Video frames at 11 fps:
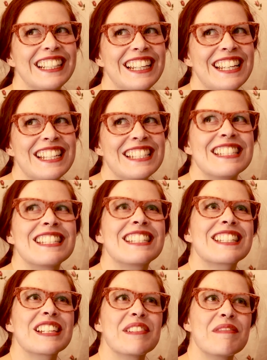
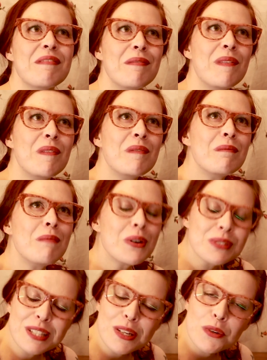is
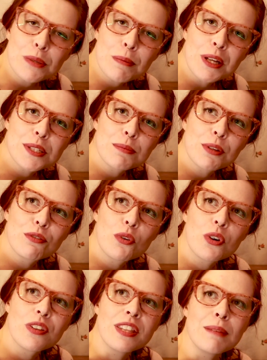mostly responsible
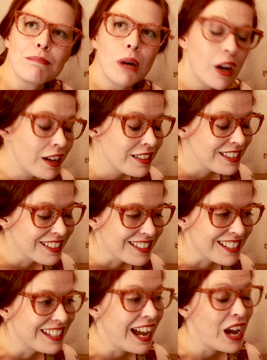for the
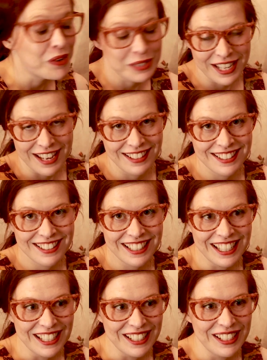pauses and outtakes
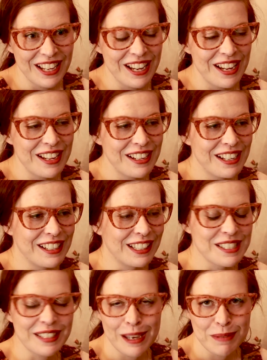in
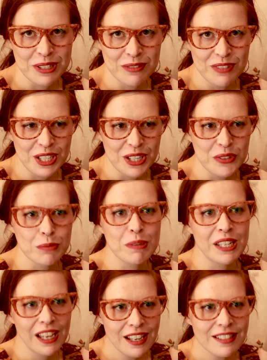LizCapism videos
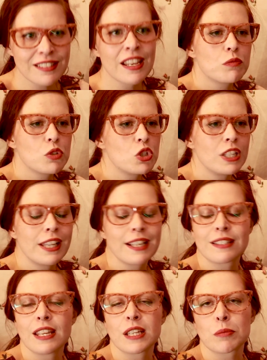because she
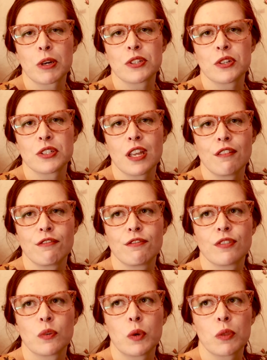likes to express
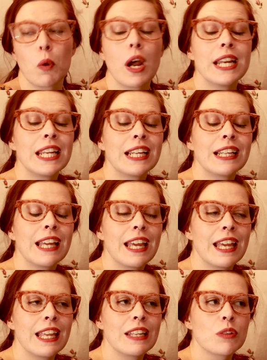herself with whining
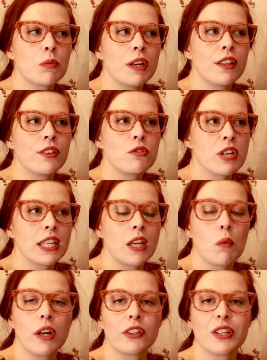and with
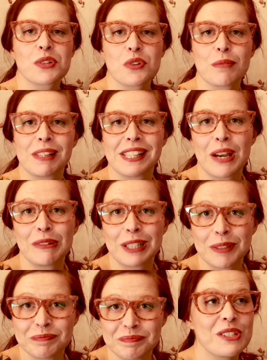drinking water extremely
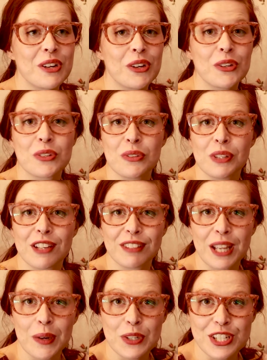loudly. These are her two love
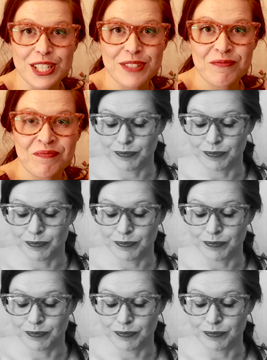languages.